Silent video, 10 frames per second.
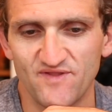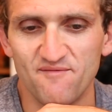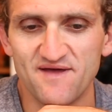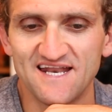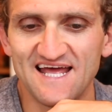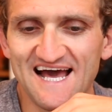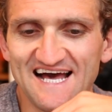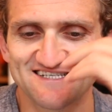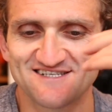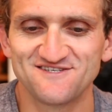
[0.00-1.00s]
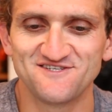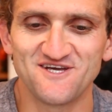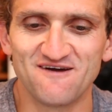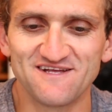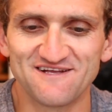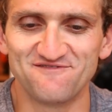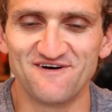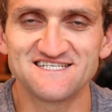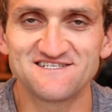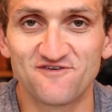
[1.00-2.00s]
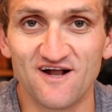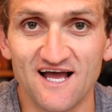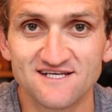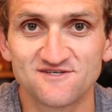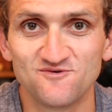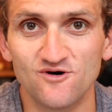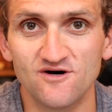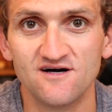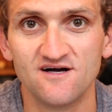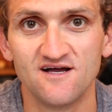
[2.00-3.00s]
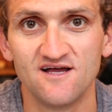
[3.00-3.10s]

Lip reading: Amanda asks, do you have any advice for high school?